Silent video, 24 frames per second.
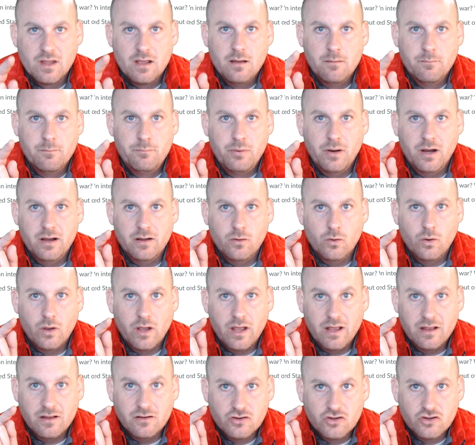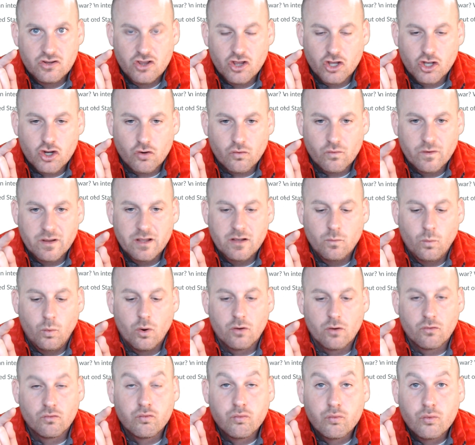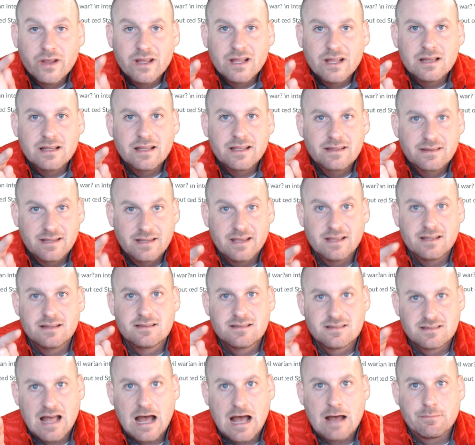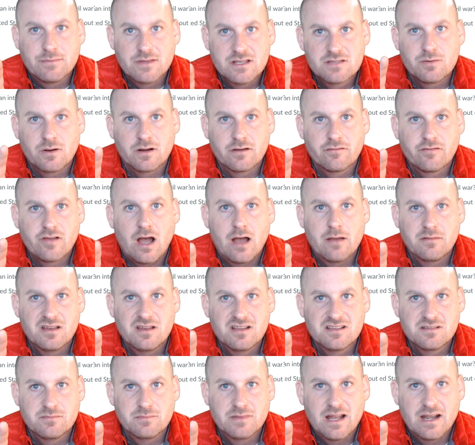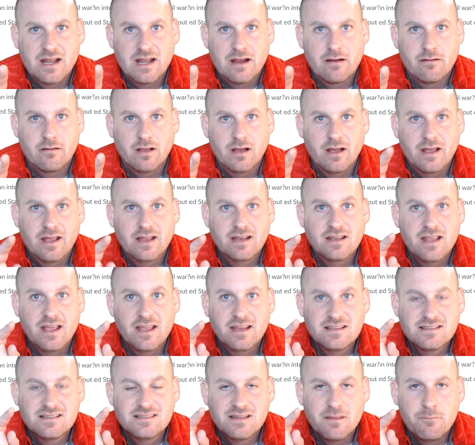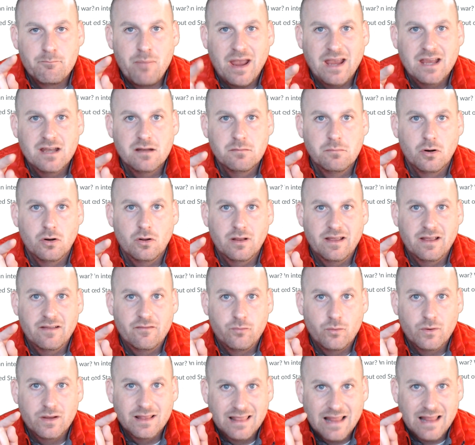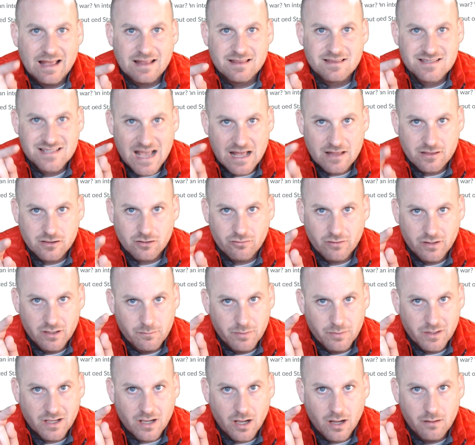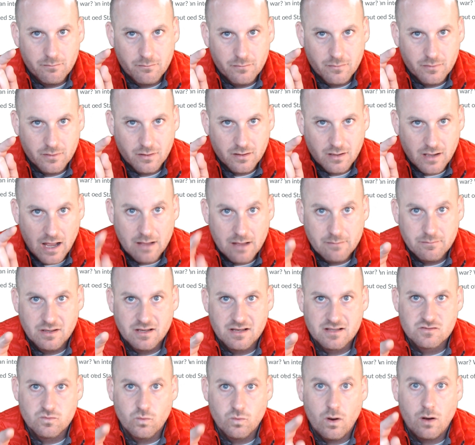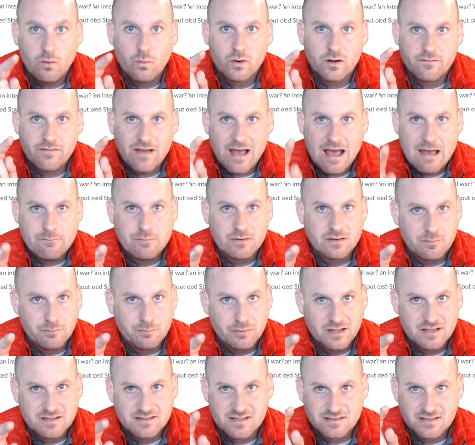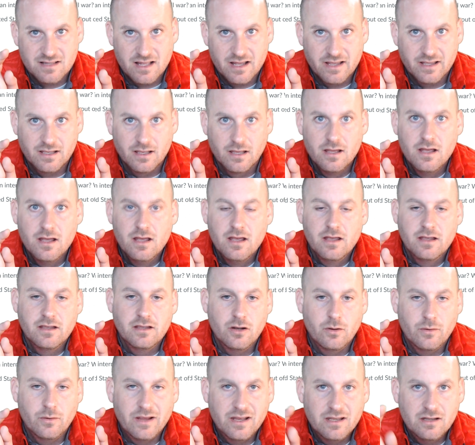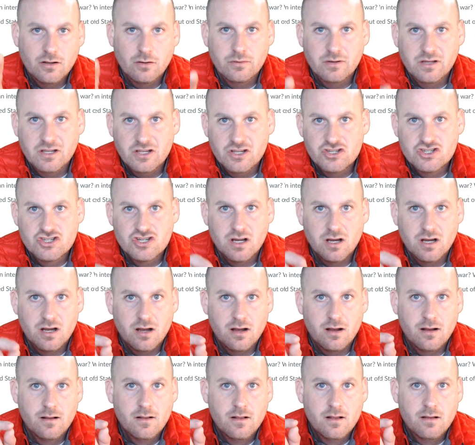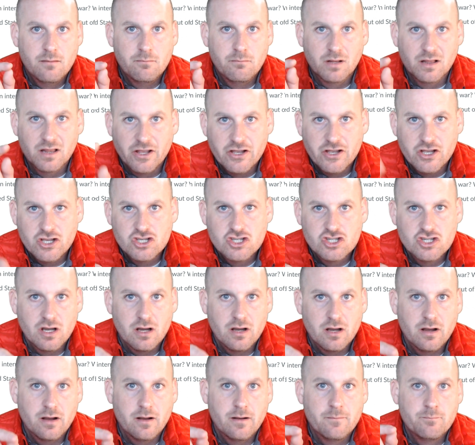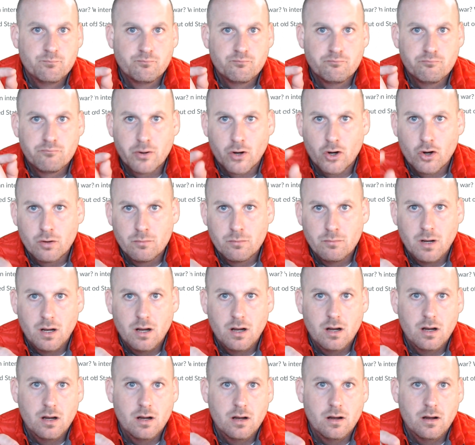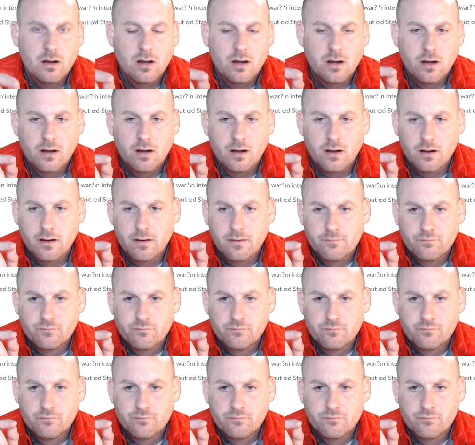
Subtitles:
But the Korean War really did stop the spread of communism in that area. It is debatable if we let South Korea become communist, what would have happened to places like, you know, Indonesia, Malaysia, Burma,